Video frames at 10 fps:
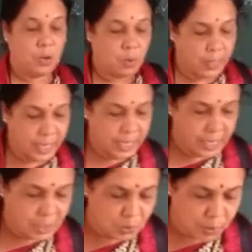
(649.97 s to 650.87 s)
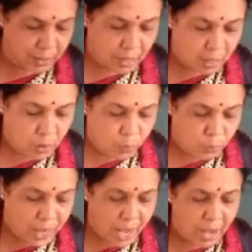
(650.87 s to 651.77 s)
Okay, dear student?
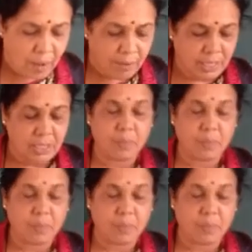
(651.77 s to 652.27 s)
We are having